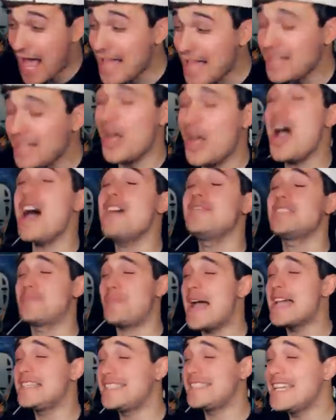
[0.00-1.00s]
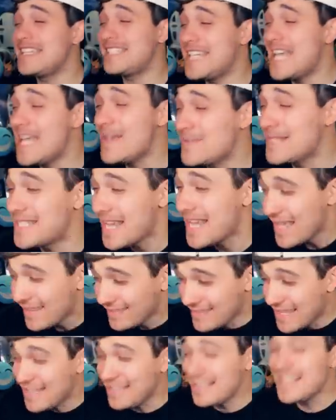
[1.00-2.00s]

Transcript: I love spicy chips. They're